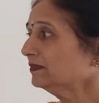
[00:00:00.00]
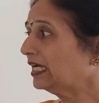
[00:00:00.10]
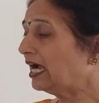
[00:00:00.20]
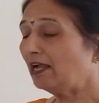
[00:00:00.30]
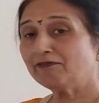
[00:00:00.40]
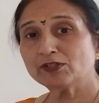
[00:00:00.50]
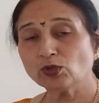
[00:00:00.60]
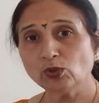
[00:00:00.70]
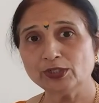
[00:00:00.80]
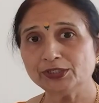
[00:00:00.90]
I have
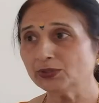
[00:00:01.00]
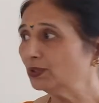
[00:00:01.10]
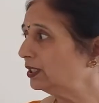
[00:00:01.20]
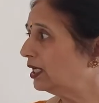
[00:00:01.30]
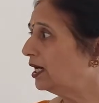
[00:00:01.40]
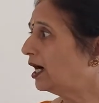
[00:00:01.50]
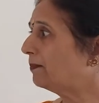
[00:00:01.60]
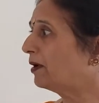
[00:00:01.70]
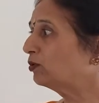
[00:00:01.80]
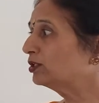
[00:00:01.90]
told you
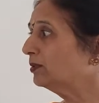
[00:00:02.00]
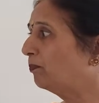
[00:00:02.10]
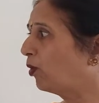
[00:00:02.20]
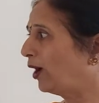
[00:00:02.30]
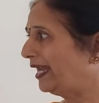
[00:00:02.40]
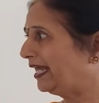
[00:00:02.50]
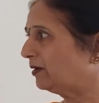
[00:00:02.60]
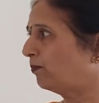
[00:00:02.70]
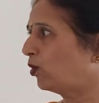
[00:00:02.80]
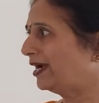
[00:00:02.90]
about the boiling
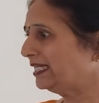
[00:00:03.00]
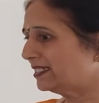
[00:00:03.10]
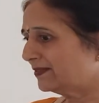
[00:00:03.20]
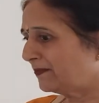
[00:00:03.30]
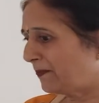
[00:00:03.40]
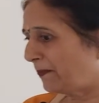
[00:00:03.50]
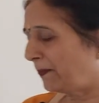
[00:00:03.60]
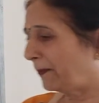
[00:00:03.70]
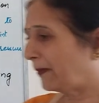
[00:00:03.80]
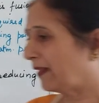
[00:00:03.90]
point.
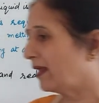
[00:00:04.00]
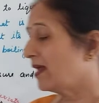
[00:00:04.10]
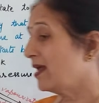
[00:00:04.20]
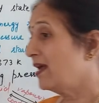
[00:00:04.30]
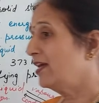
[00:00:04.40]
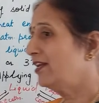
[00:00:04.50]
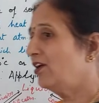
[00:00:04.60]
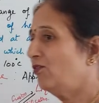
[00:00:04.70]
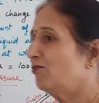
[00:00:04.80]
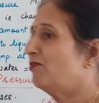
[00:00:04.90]

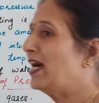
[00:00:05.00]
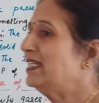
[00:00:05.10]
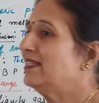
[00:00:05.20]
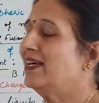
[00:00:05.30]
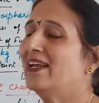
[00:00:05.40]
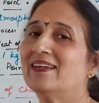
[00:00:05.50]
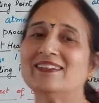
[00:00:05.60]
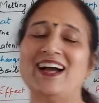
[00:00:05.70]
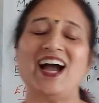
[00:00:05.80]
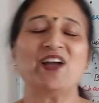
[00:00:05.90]
Now, one thing
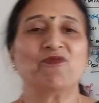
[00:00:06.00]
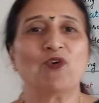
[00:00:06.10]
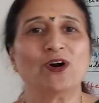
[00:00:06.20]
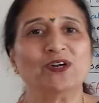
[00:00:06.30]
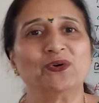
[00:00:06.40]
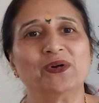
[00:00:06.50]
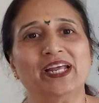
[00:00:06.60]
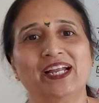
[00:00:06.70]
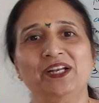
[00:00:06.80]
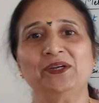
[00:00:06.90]
I want to
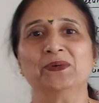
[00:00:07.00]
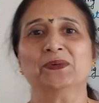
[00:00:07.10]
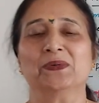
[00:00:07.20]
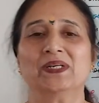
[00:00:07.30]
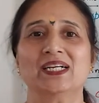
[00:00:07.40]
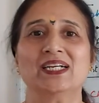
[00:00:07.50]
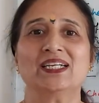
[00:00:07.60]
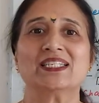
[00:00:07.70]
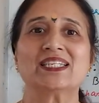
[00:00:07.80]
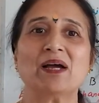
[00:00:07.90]
tell you,
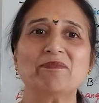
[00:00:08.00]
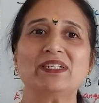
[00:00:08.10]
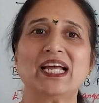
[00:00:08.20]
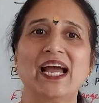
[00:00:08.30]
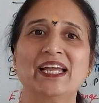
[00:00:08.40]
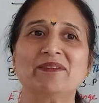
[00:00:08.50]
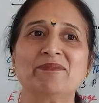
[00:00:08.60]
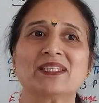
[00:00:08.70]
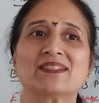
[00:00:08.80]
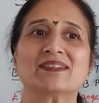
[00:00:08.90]

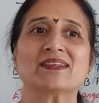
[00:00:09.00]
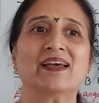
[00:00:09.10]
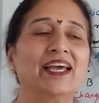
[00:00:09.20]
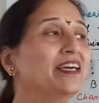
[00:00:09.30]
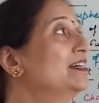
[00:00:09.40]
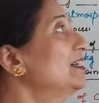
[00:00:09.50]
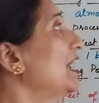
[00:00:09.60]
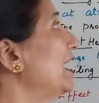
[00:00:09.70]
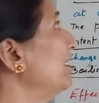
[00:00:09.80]
sometimes here I